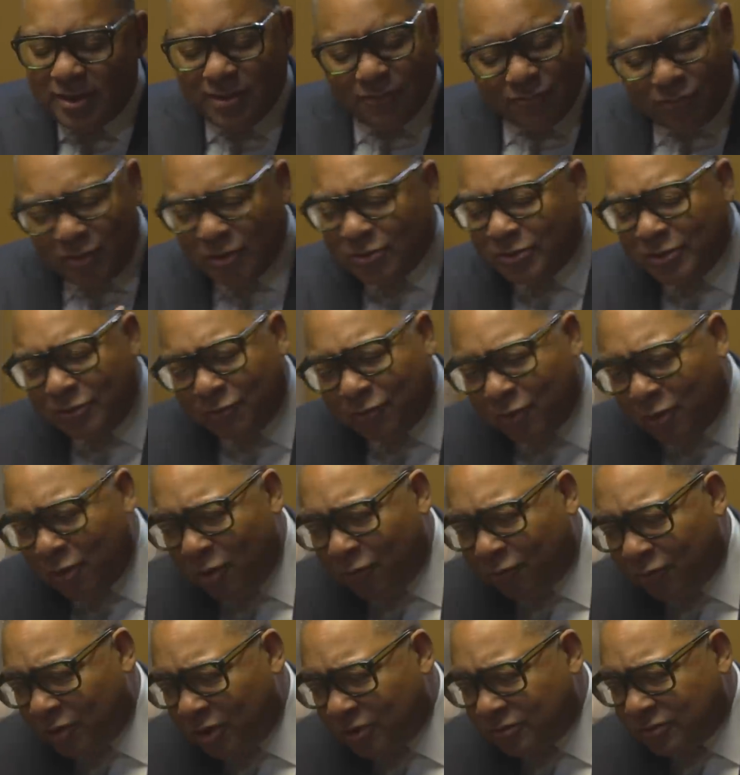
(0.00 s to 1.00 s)
Very
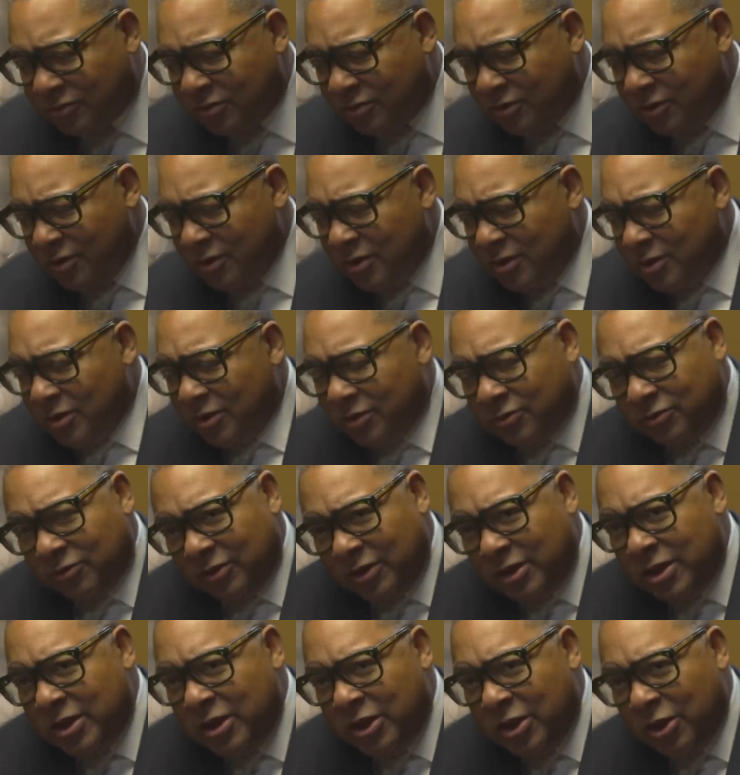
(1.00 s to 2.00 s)
difficult for us to,
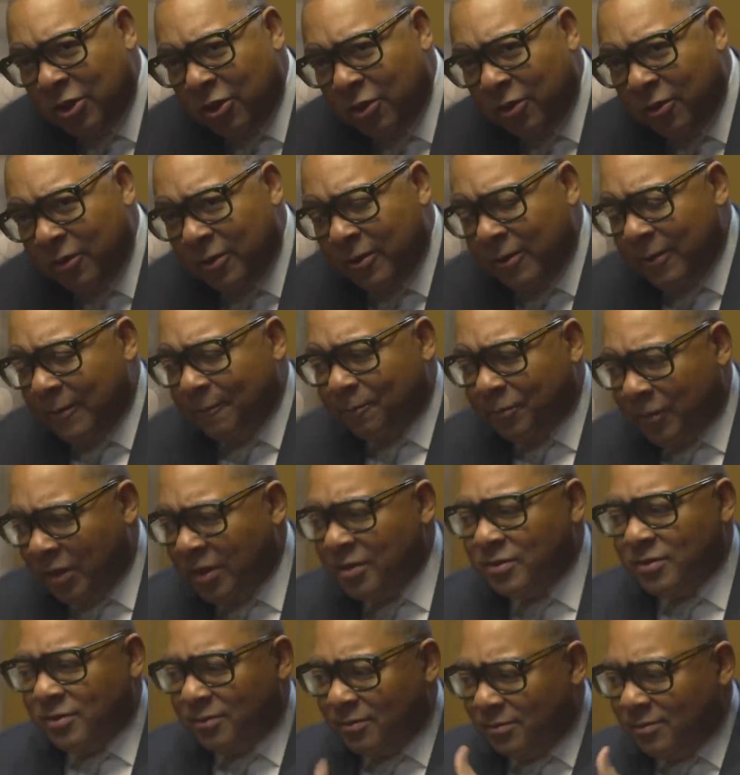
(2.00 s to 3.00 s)
to hear.
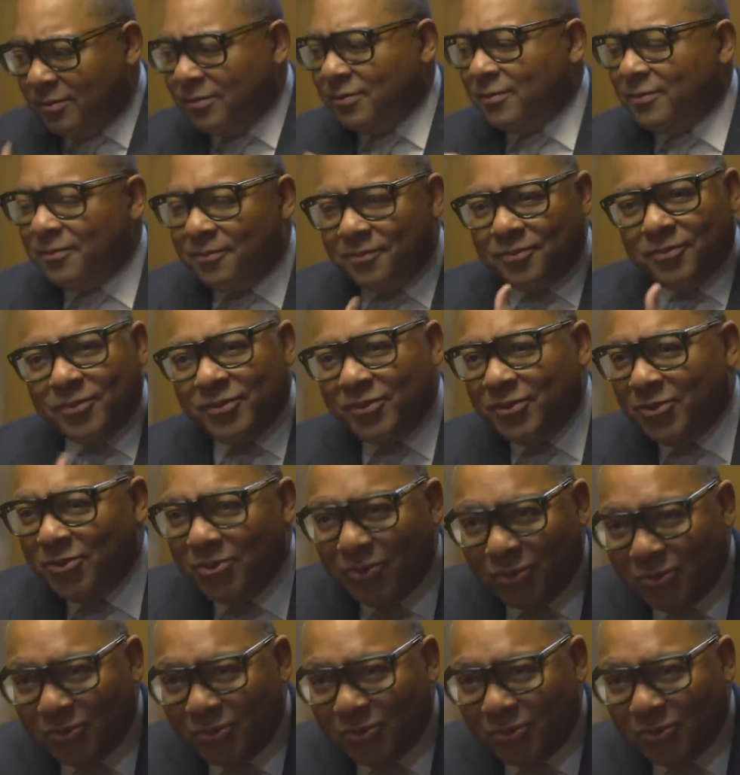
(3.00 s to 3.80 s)
And, you